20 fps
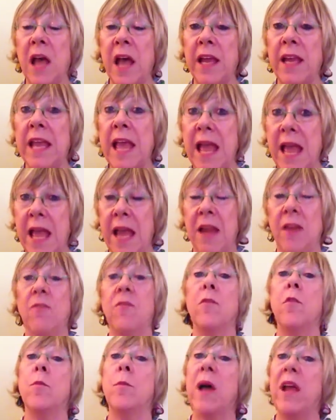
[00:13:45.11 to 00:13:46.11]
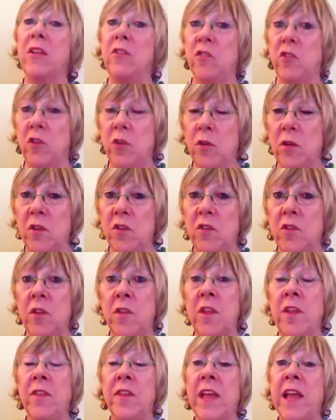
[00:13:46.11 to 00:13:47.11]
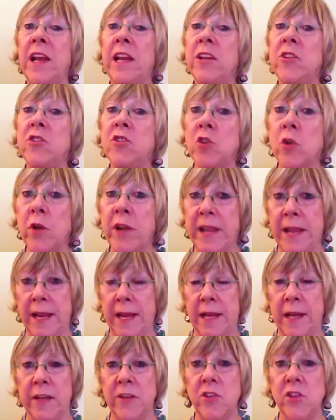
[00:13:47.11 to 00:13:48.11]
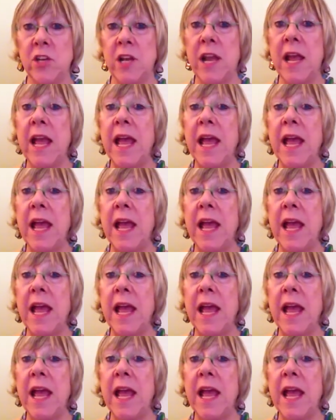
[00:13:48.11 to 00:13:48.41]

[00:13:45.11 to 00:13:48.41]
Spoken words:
I can for my students so that they'll enjoy English